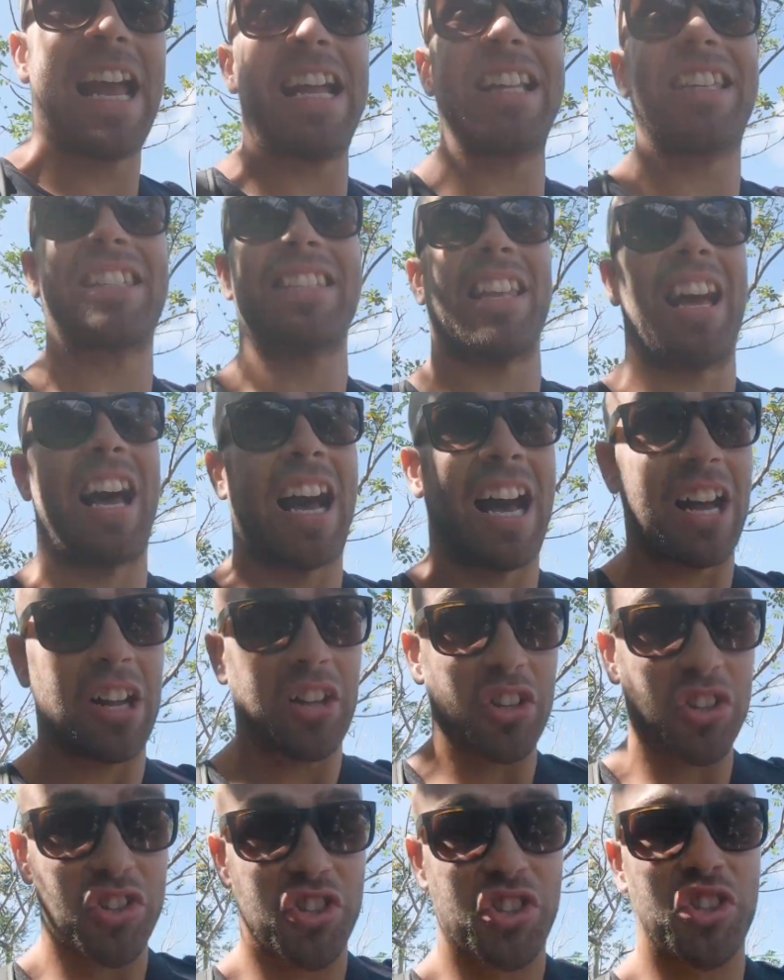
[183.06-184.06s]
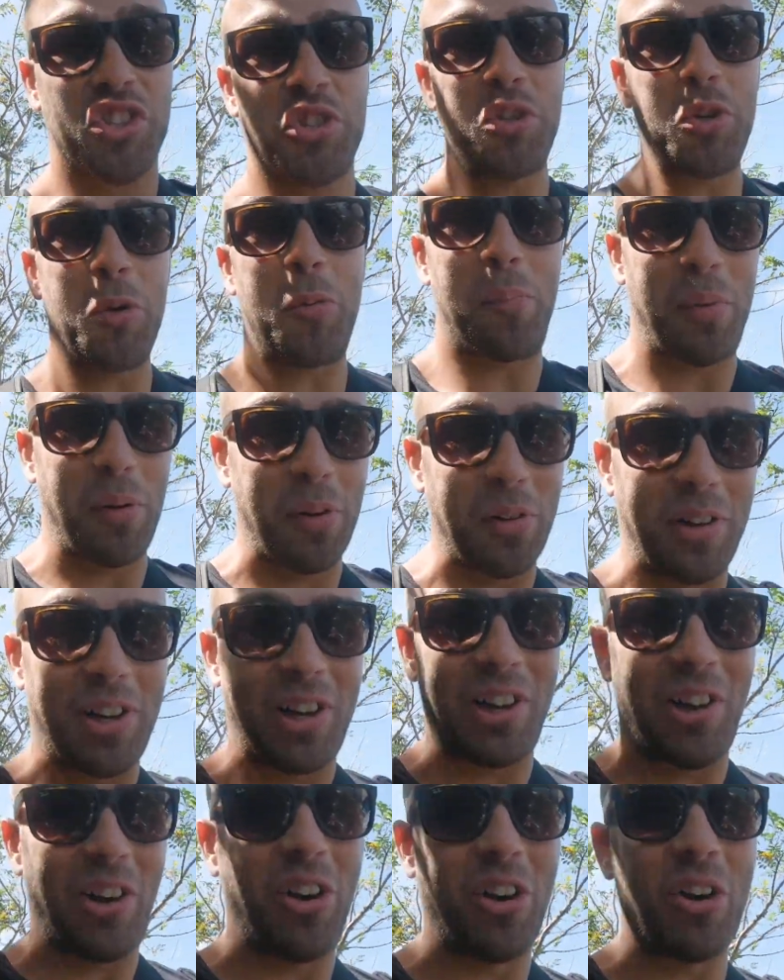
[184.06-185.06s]
It's a super
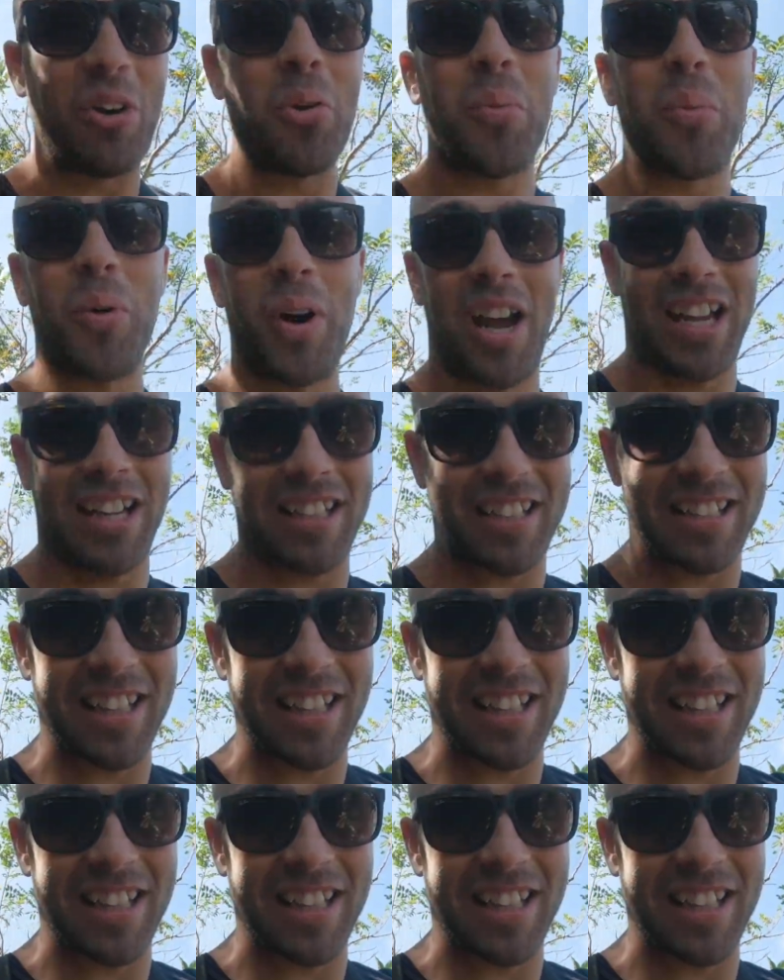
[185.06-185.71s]
long way